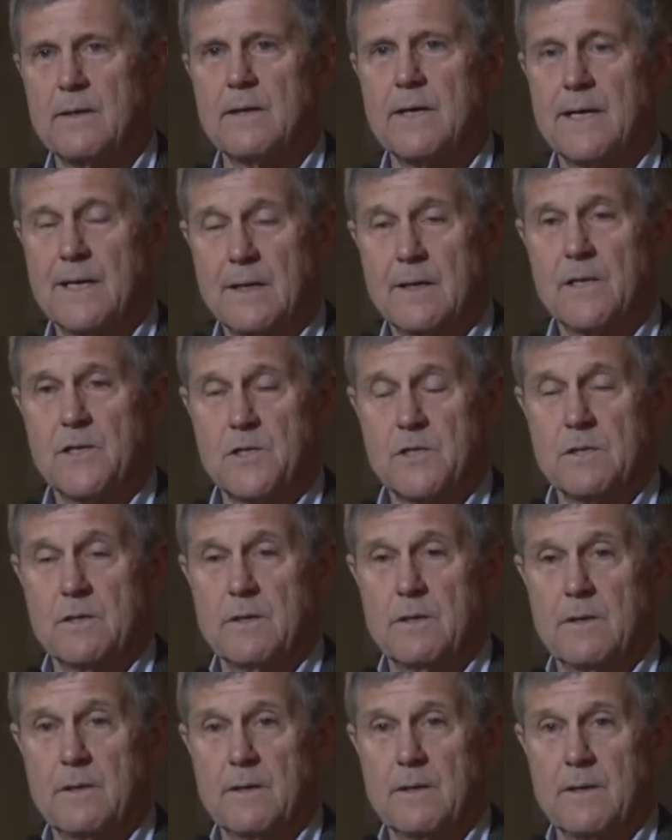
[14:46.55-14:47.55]
had
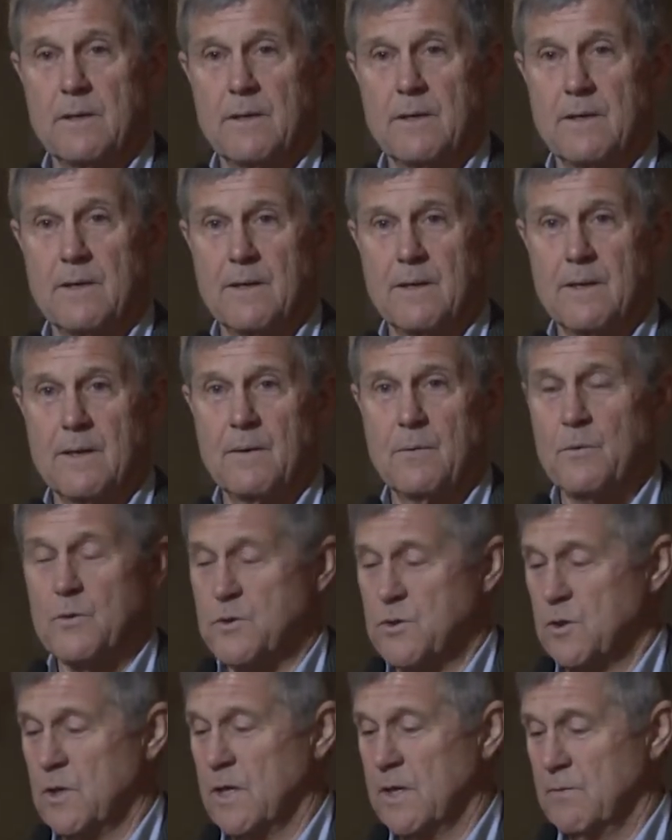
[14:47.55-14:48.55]
listed, with
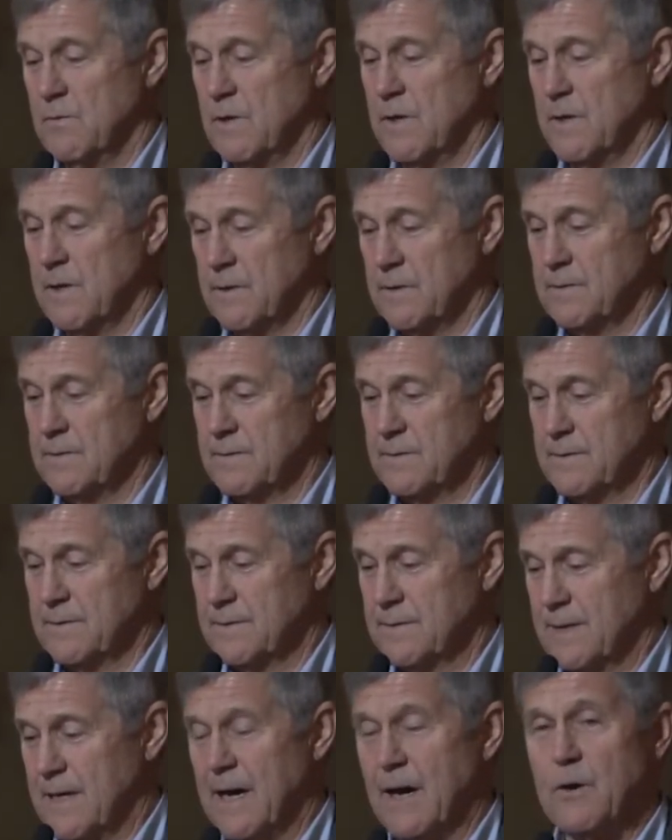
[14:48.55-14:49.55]
sort of a
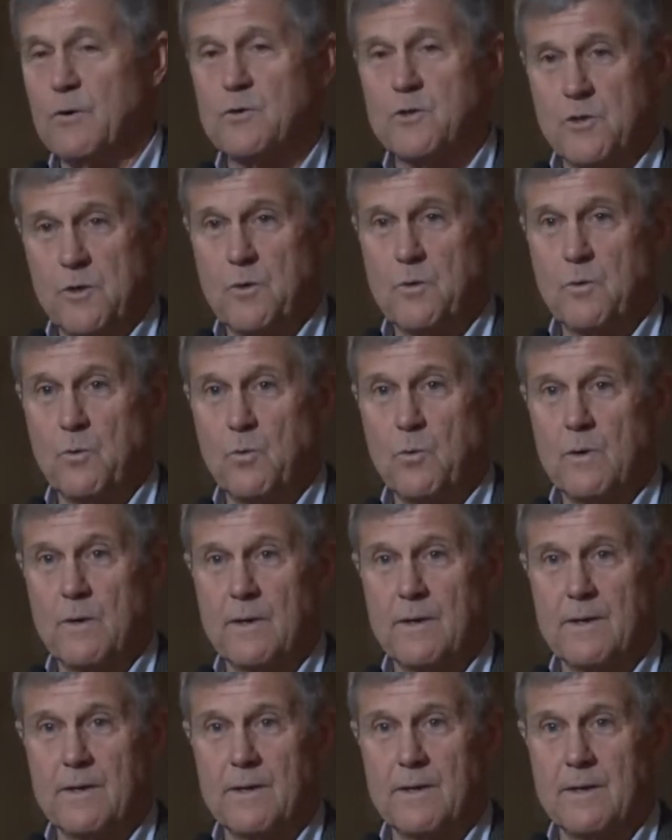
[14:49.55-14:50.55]
how to
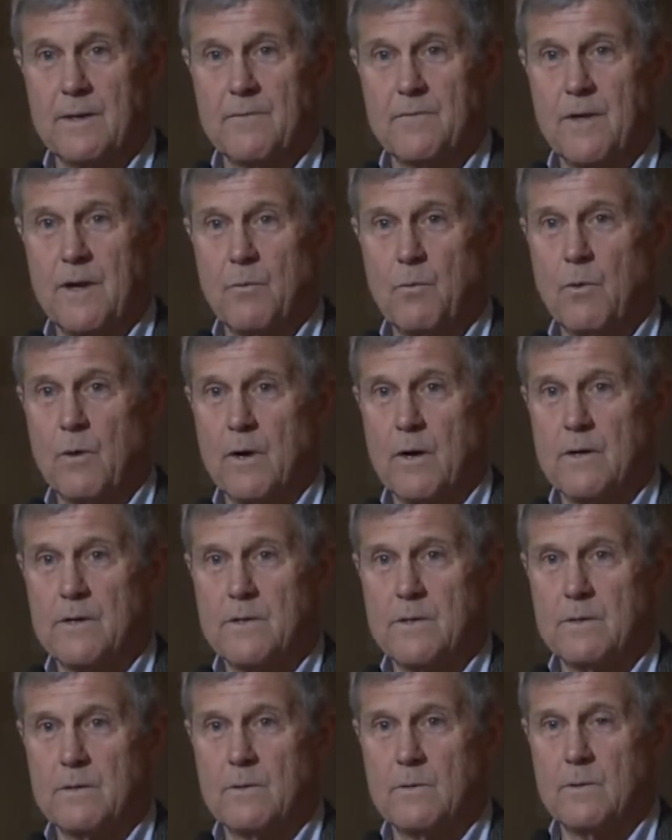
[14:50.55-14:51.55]
if they wanted
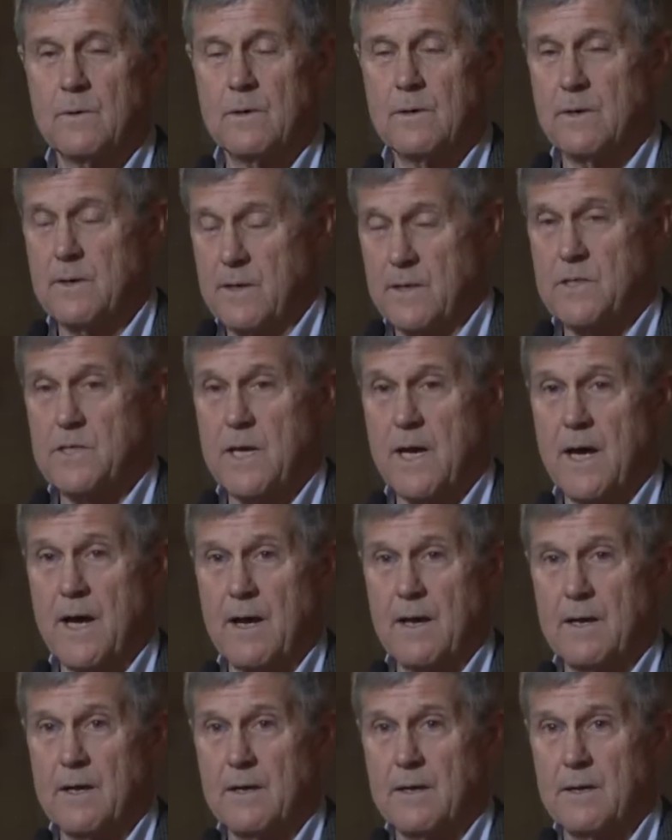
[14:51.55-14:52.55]
to
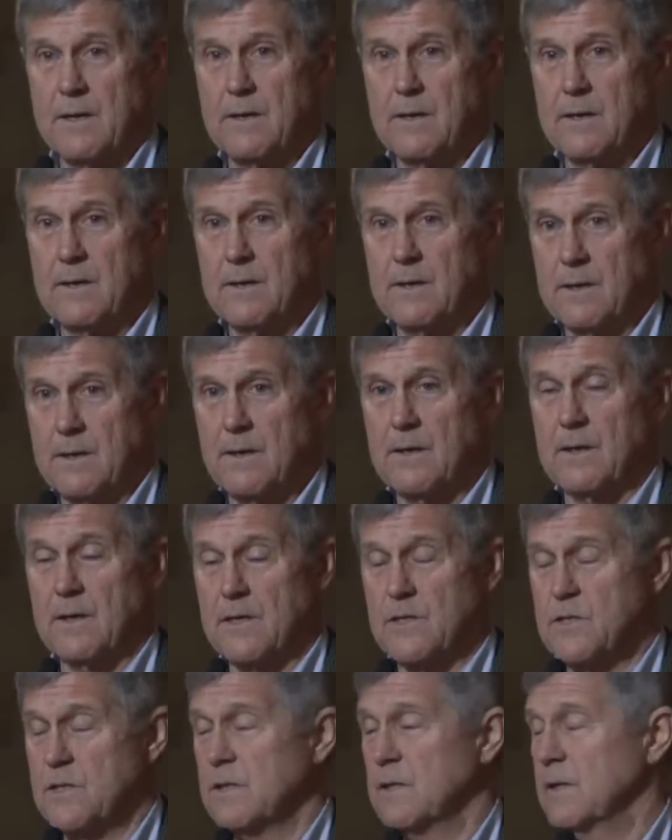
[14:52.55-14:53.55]
attack
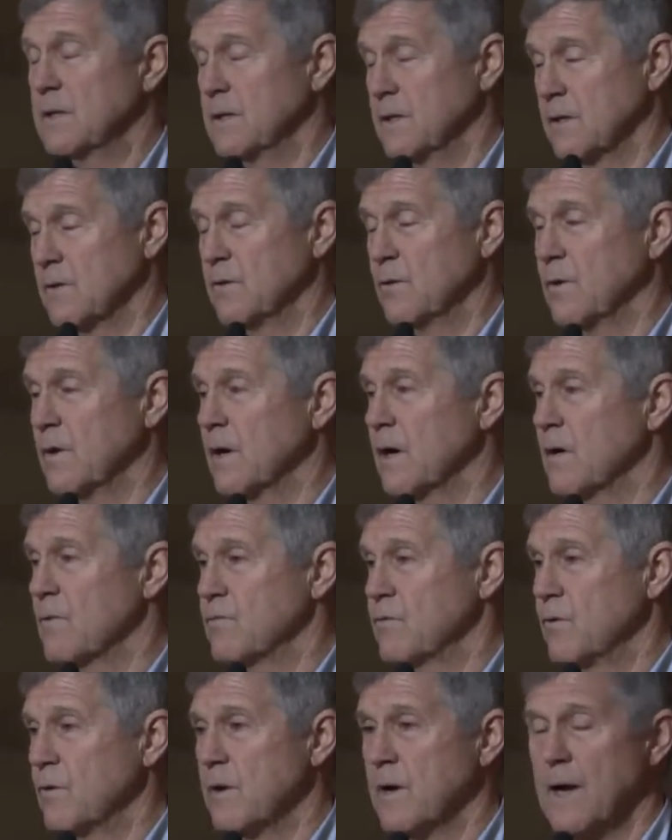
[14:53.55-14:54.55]
us, including our
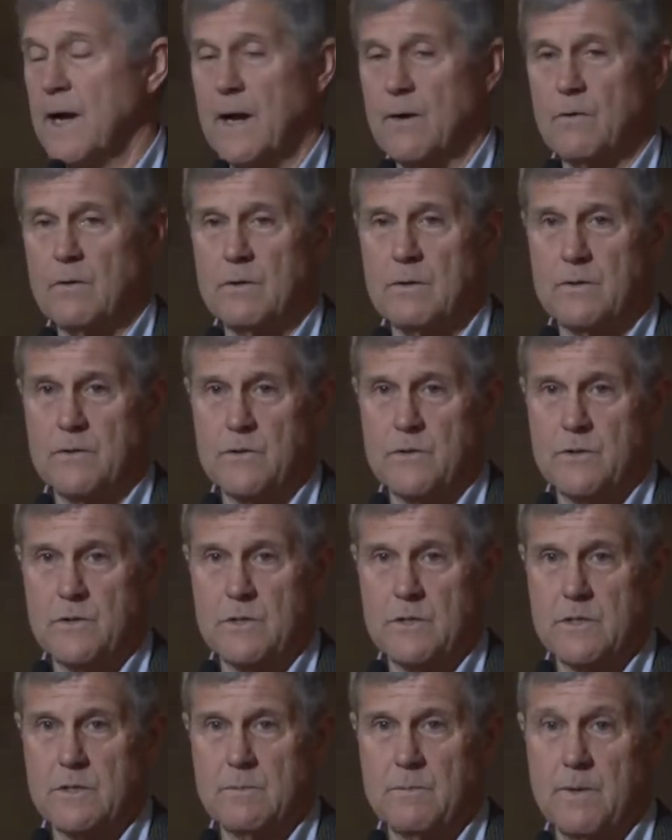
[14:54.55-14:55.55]
food and agriculture
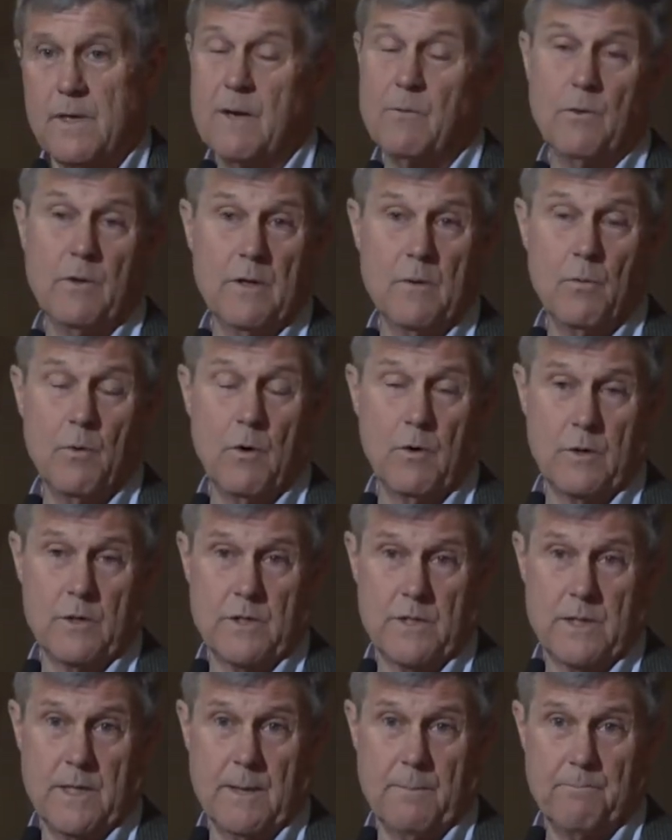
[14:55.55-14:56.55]
system. And that really woke
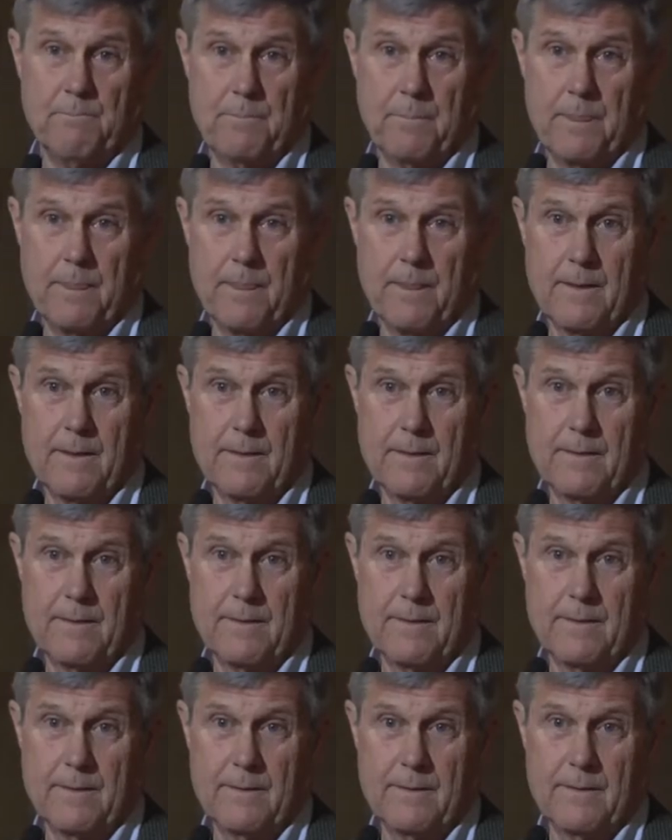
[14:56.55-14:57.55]
us up.
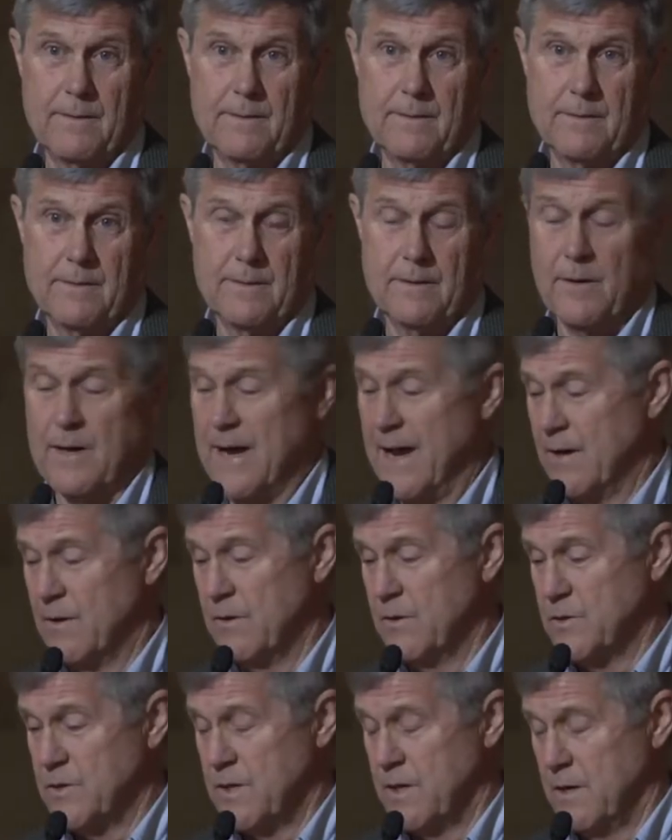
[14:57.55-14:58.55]
Now,
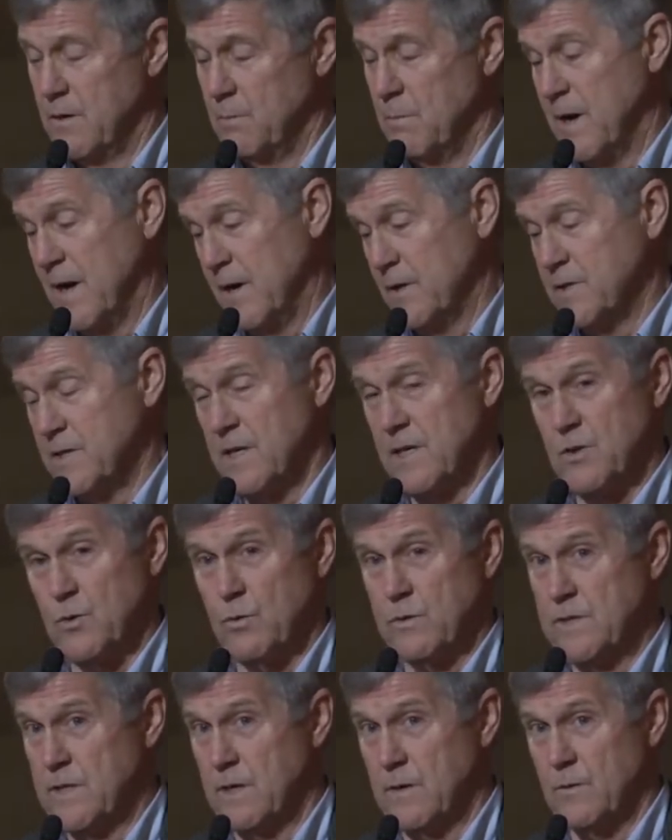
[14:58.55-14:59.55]
agroterror,
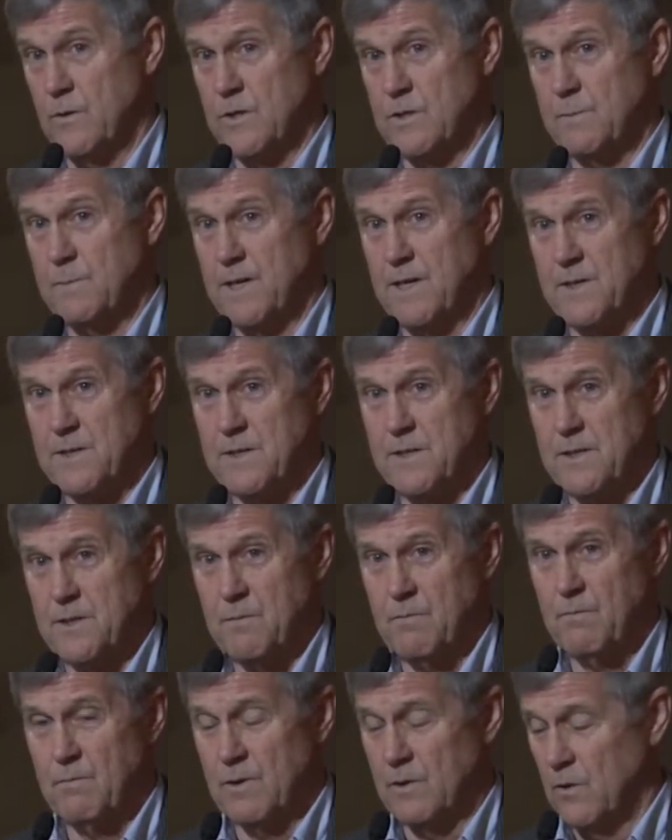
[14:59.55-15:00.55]
bioterrorism has a
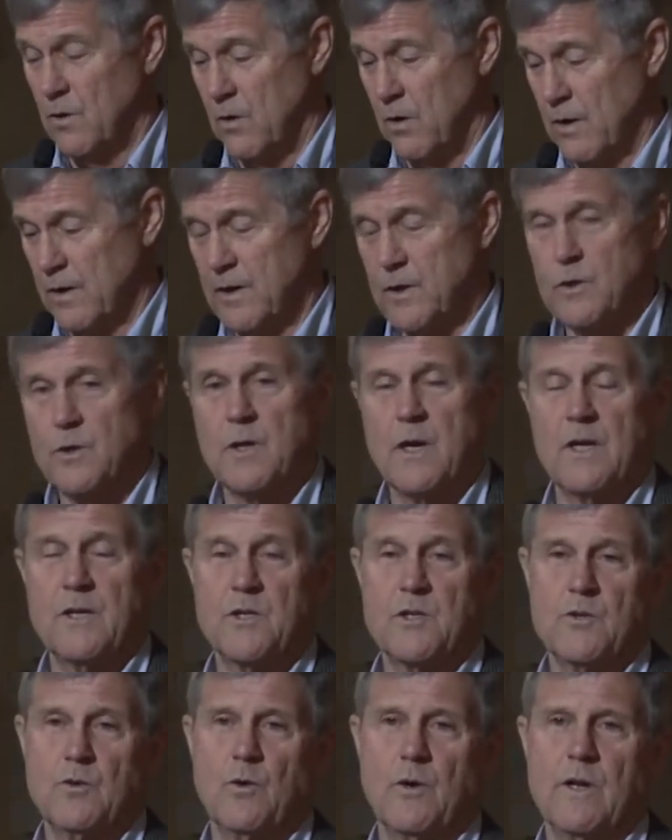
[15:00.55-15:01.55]
long and,
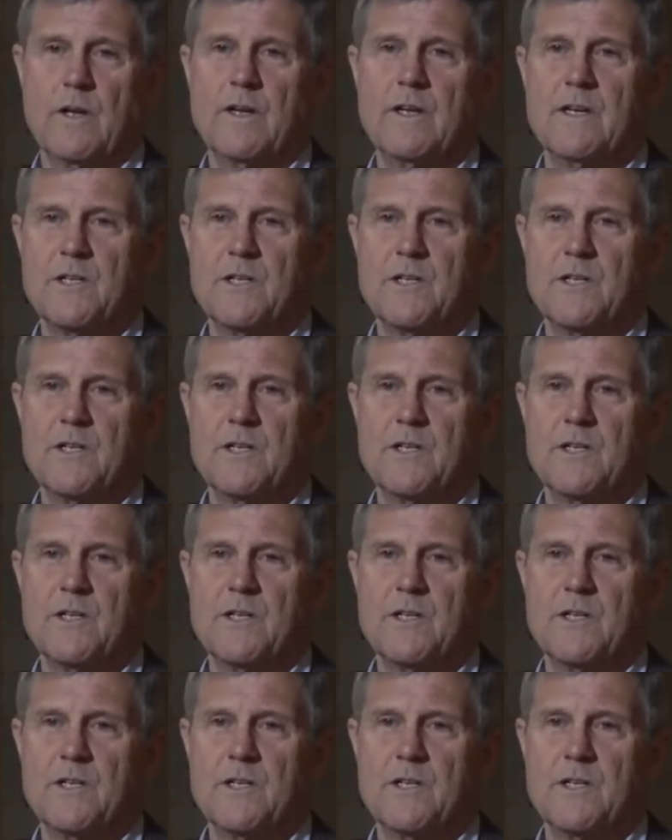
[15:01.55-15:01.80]
and sordid